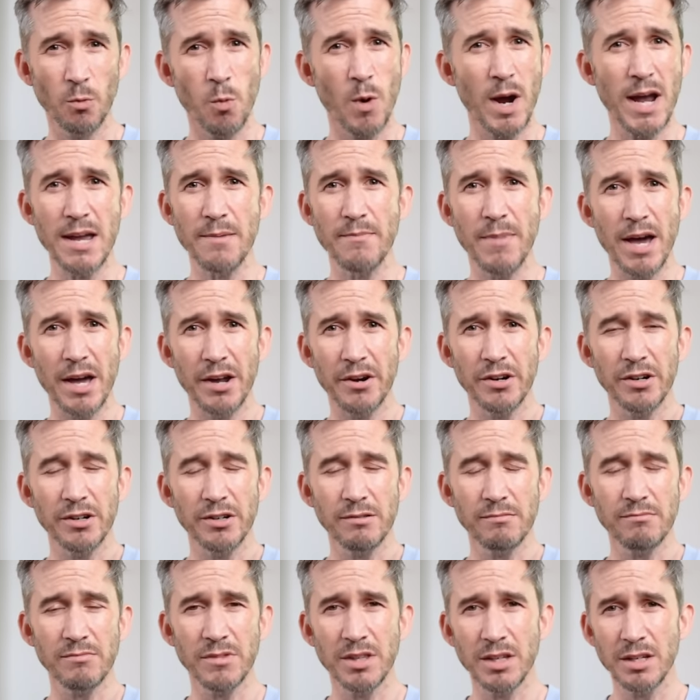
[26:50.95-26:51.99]
way
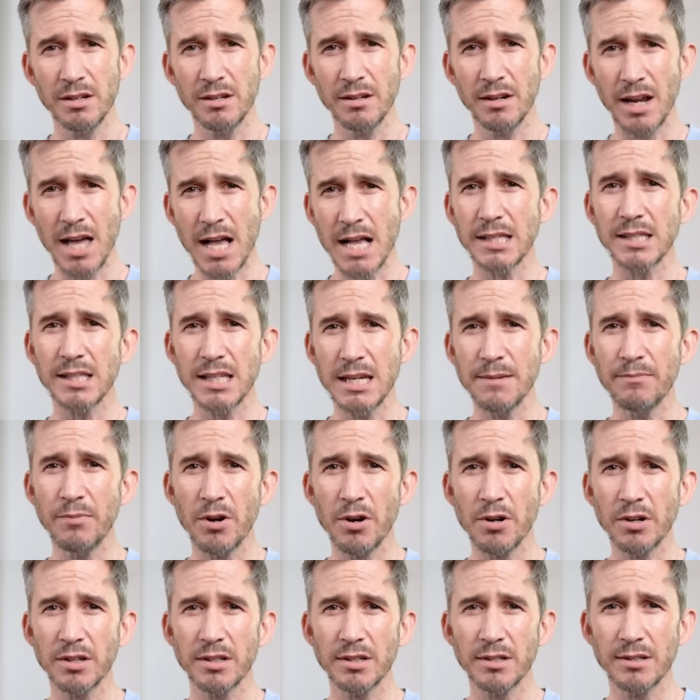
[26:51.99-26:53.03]
better than Last
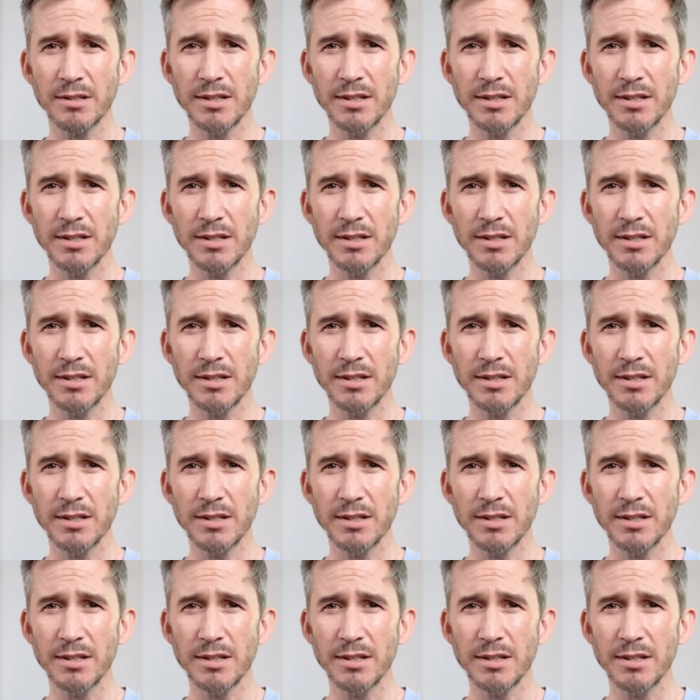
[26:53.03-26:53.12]
Epoch